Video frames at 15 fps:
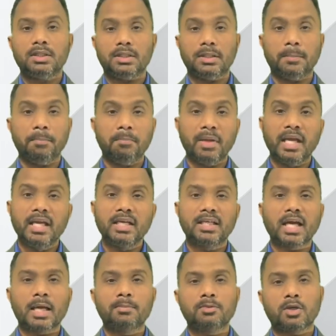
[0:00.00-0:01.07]
The main
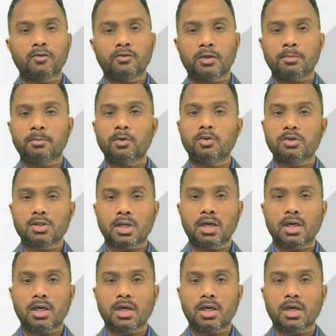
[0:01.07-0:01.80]
types of reports